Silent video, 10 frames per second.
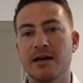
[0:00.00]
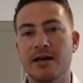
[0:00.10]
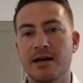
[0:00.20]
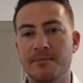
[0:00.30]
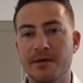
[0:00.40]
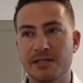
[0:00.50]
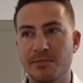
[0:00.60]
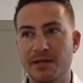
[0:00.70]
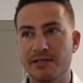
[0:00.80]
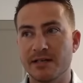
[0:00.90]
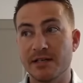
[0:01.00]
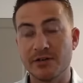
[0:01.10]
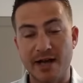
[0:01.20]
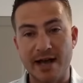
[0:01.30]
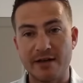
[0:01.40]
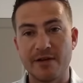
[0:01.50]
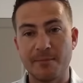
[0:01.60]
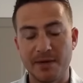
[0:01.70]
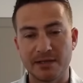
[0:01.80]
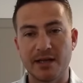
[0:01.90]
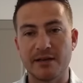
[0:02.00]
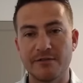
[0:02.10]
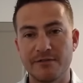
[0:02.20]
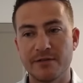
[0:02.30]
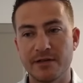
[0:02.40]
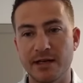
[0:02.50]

I spent a year and a half at MetLife